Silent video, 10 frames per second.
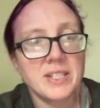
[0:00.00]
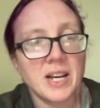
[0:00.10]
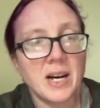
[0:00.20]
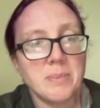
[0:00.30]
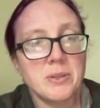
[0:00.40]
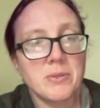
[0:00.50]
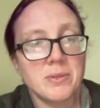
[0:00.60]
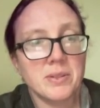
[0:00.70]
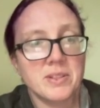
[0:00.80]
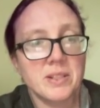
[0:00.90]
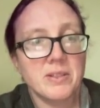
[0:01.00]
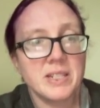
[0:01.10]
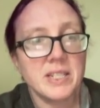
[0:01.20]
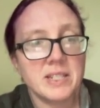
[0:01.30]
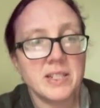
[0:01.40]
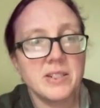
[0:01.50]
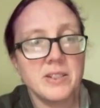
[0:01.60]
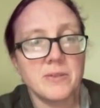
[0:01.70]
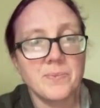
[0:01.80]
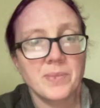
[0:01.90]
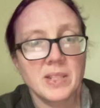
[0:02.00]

top two-thirds of the grid. Yes, I do.